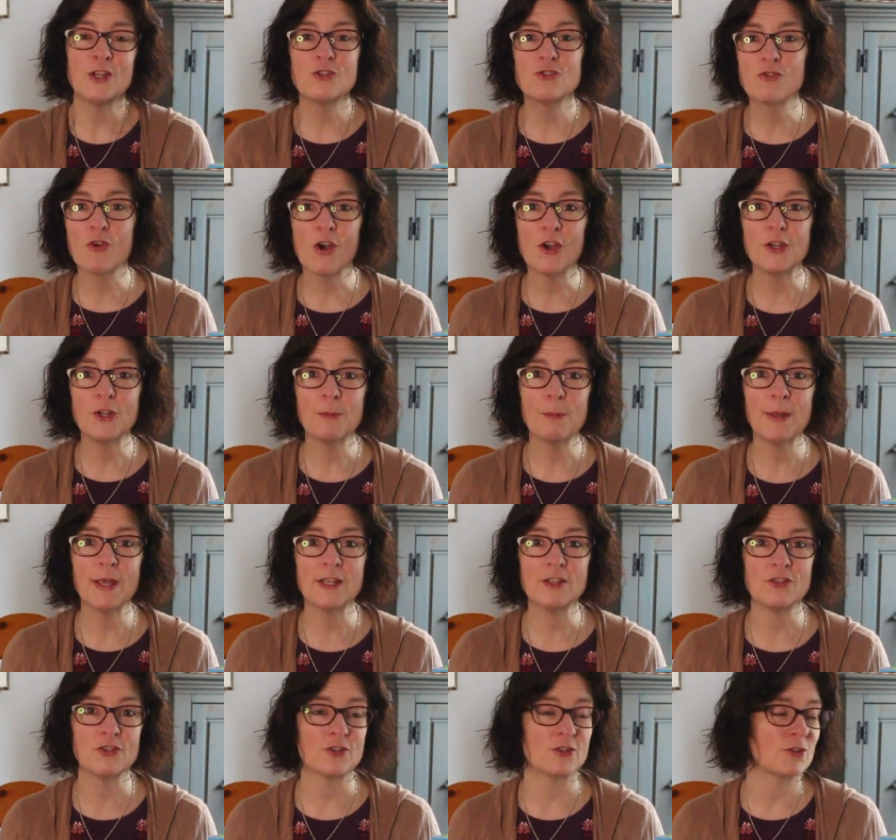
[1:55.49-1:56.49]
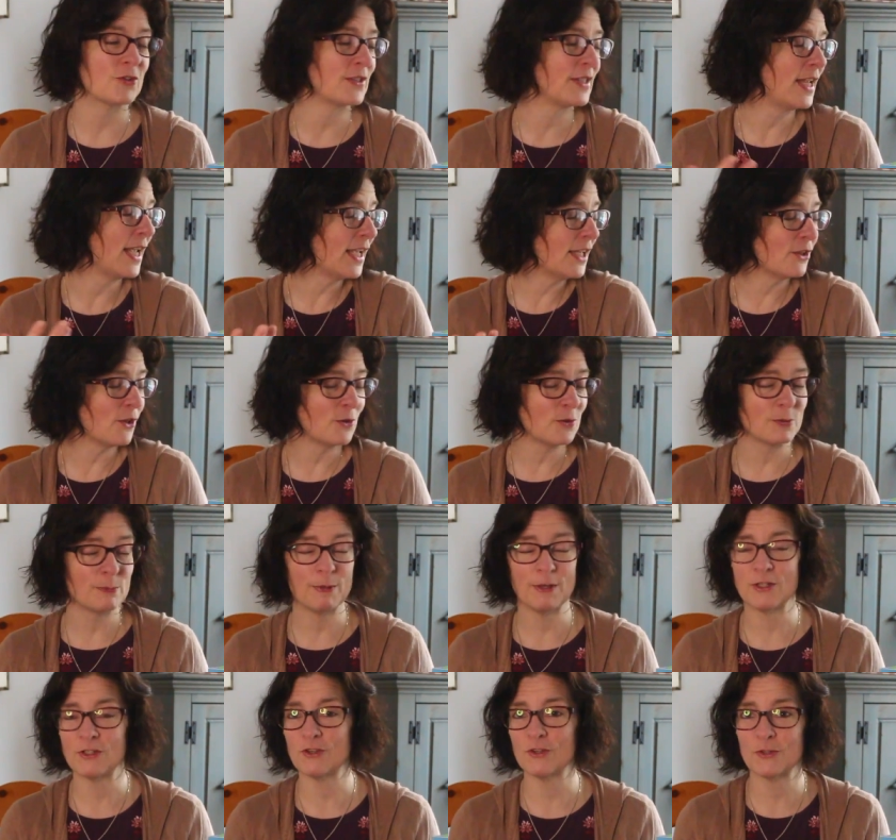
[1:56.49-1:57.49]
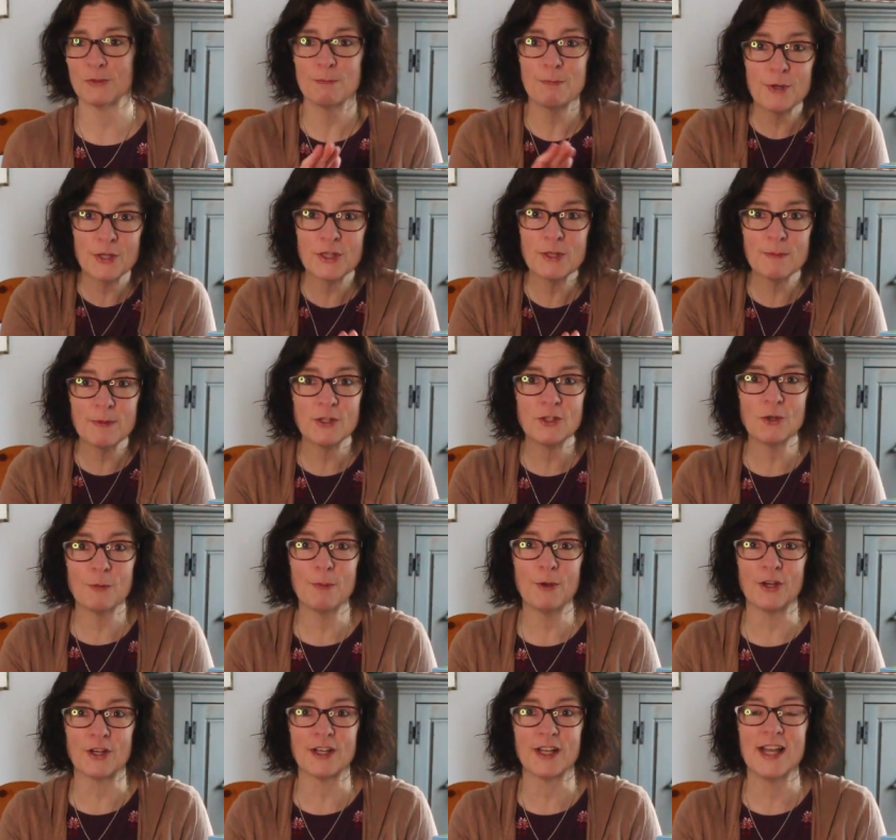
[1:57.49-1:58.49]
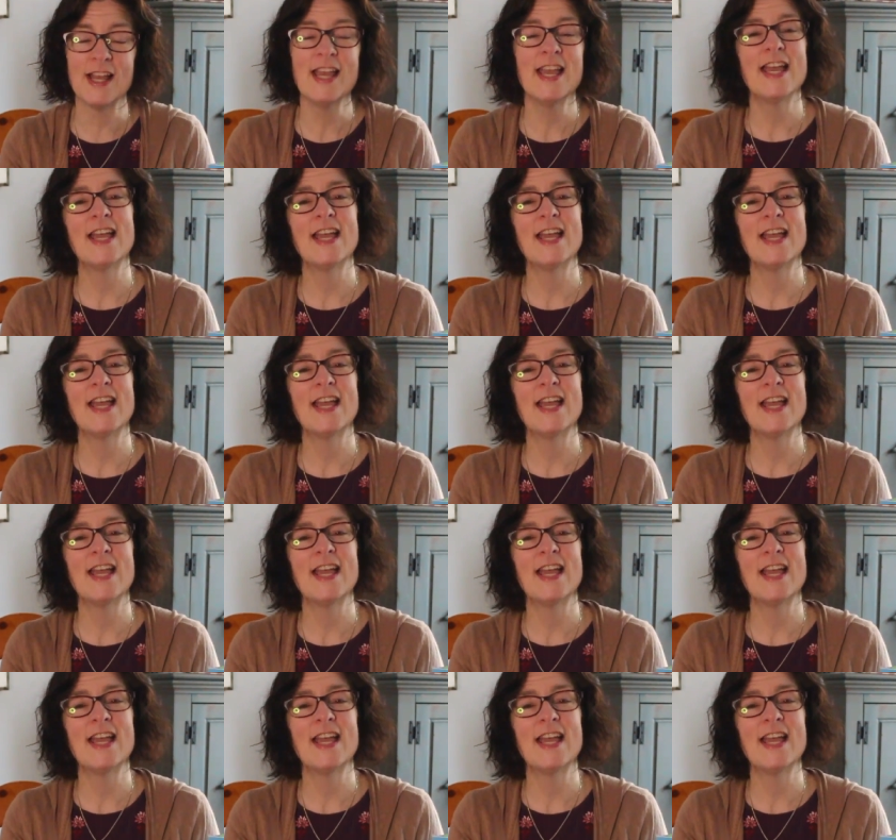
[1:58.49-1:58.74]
Draw your pictures, take those pictures and put them in your book.